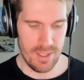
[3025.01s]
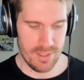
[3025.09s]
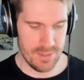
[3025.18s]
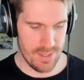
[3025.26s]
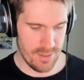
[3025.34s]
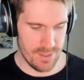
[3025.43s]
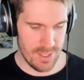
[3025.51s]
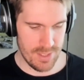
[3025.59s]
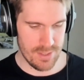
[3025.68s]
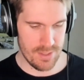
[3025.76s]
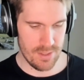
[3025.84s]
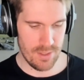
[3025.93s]
is there's
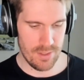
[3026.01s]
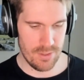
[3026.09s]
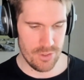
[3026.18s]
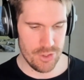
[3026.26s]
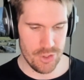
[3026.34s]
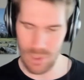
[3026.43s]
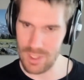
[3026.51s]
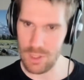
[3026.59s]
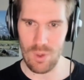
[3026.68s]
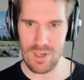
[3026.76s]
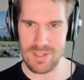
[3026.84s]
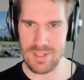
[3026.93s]
this short
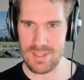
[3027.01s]
course.